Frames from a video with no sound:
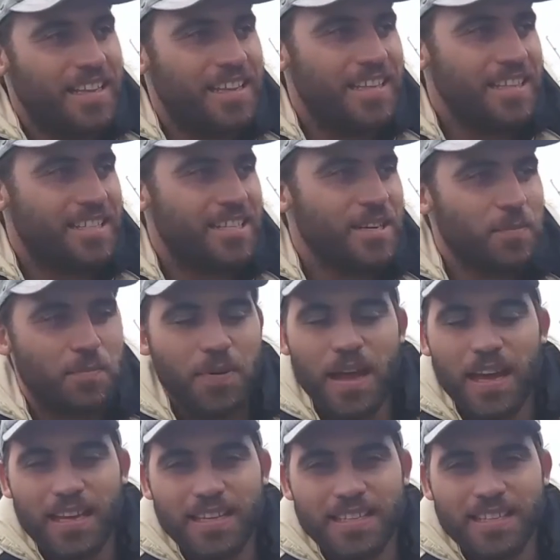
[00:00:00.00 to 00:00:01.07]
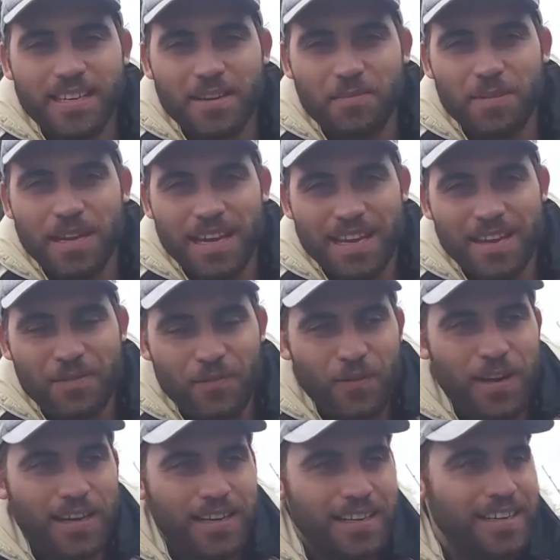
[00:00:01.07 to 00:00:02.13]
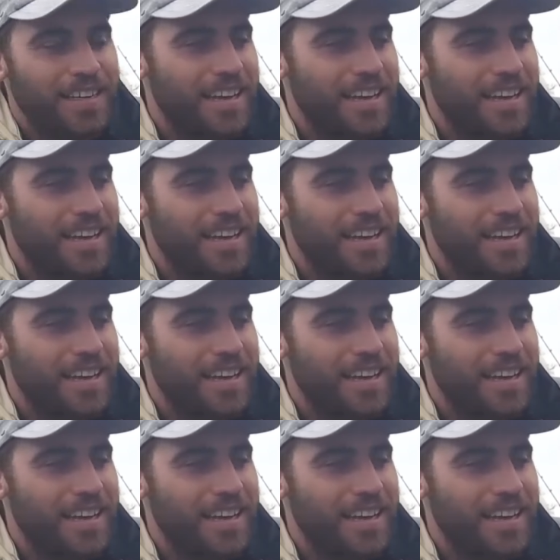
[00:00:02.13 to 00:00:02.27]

the trip back is going to be any fun.